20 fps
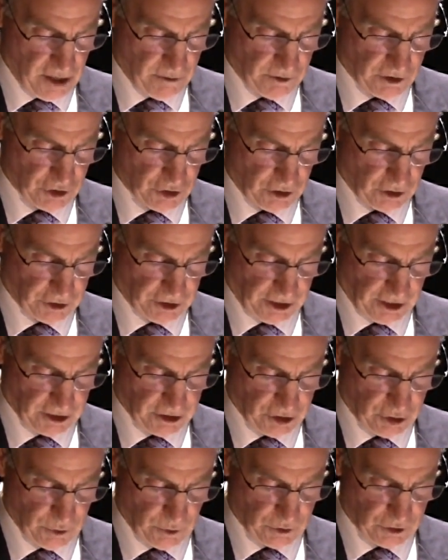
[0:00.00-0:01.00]
resulting
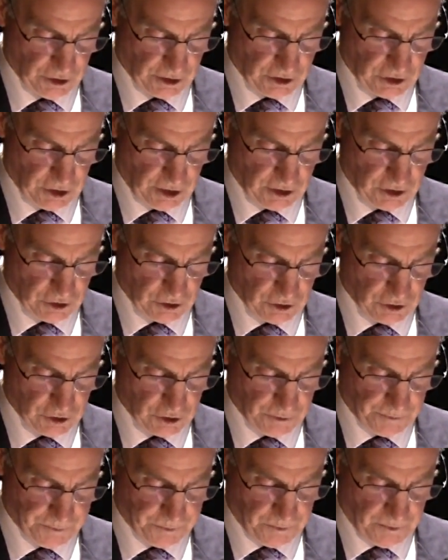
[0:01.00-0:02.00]
in 2
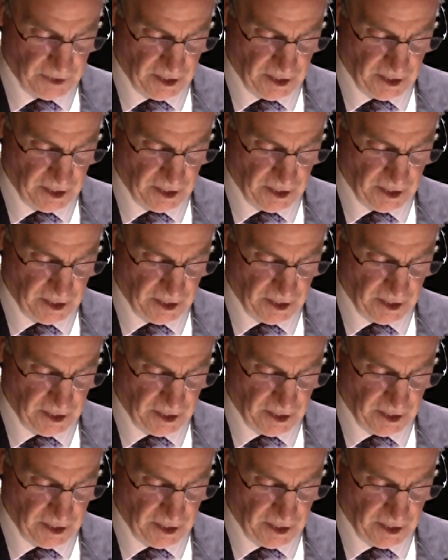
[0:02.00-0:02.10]
successes.